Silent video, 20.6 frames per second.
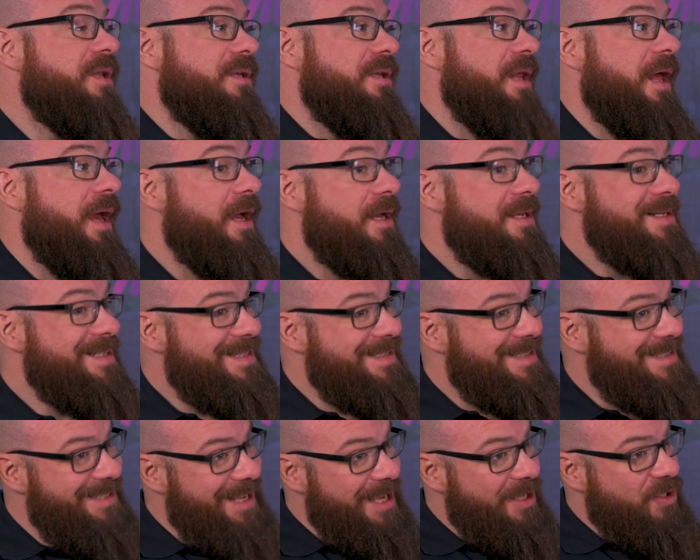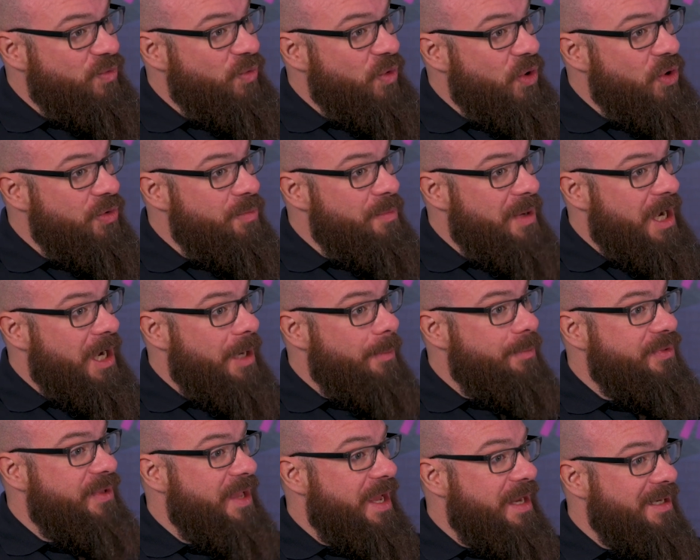The set
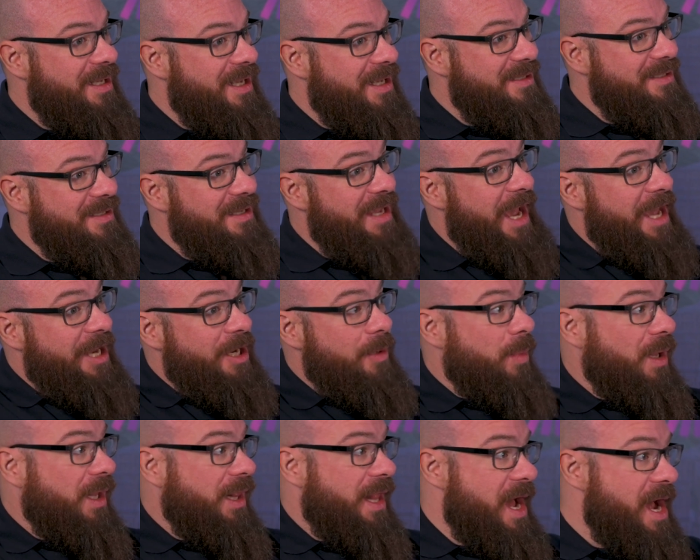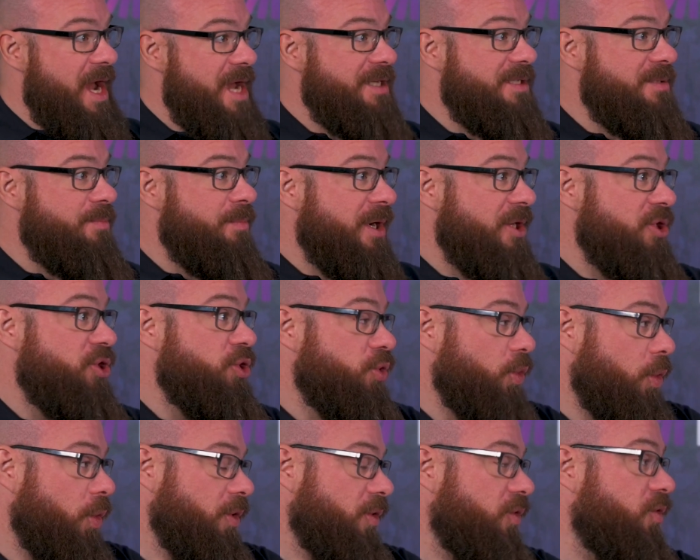roadmap then get cannibalized by
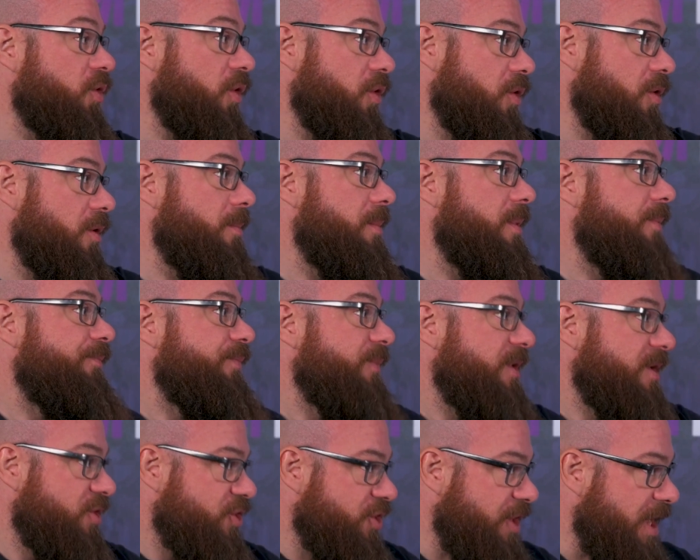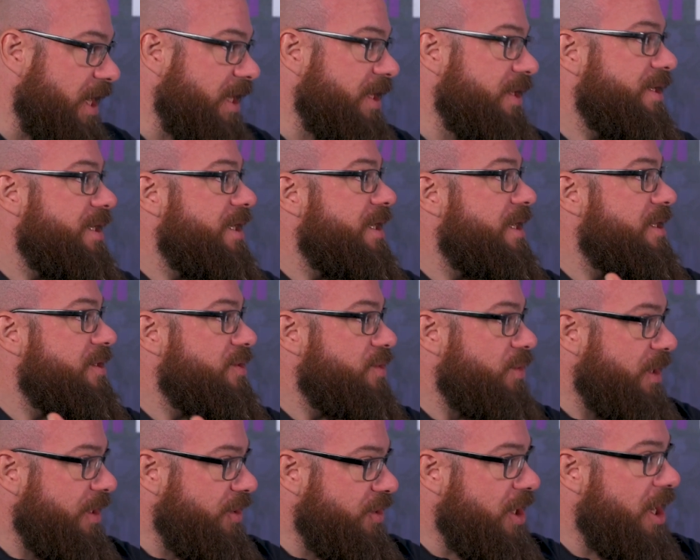short-term changes
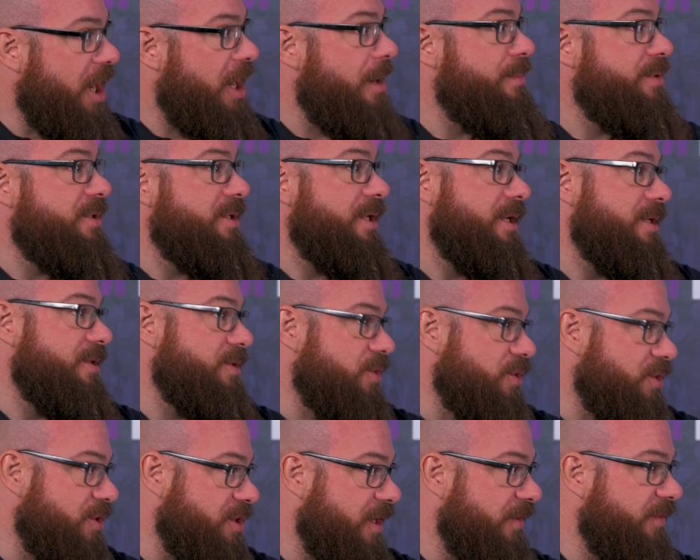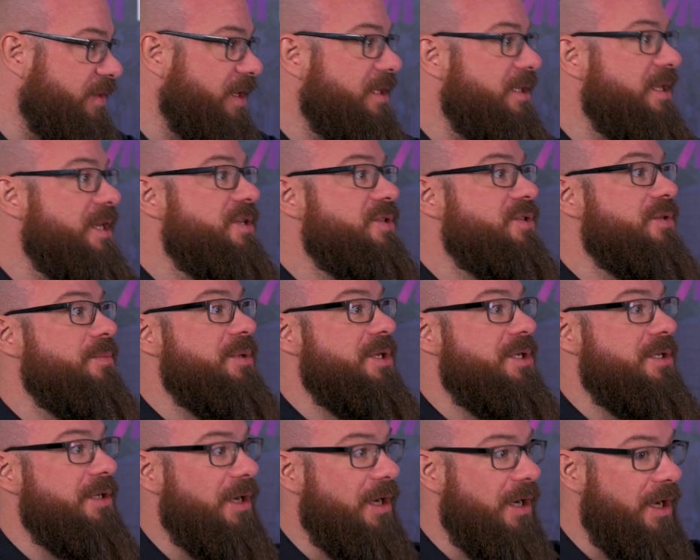or adoptions or stuff that needs to be
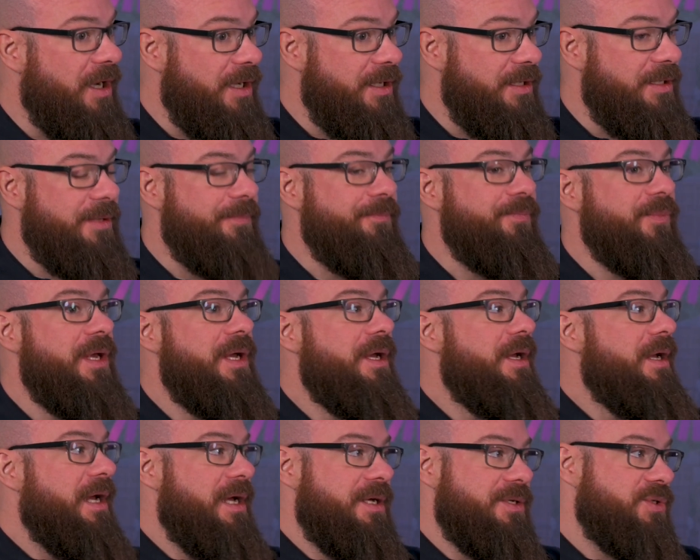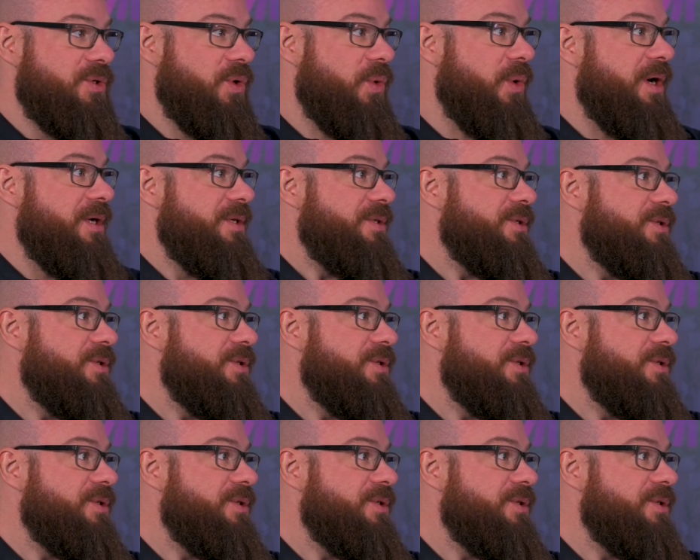done, and so on.